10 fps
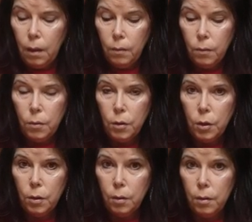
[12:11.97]
And of
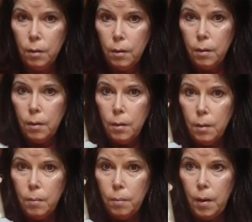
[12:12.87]
course your
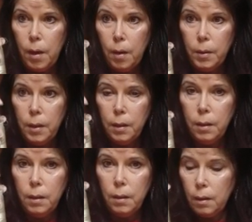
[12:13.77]
bobbin
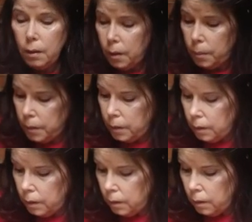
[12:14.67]

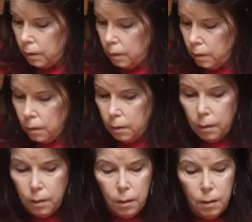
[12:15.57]
clips.
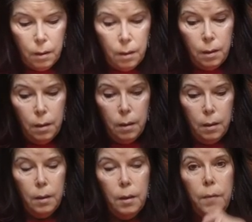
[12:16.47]

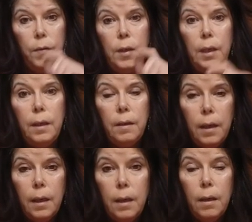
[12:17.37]
If you need
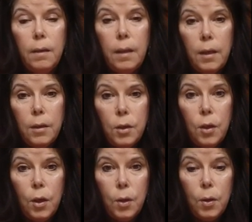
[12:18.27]
anything, let us
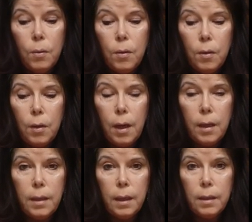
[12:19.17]
know. You can
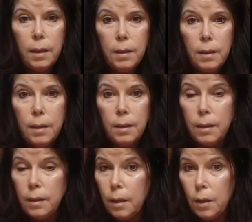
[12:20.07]
contact us at
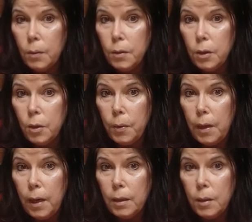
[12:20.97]
Seaside Quilting
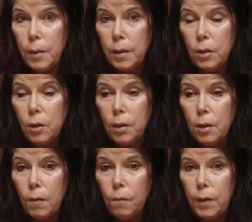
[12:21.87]
Supplies, message
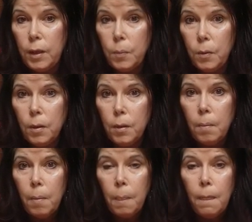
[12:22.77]
us on Facebook,
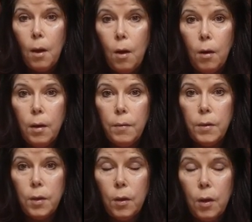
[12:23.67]
or give
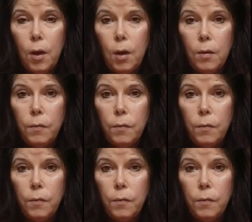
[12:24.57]
us a call.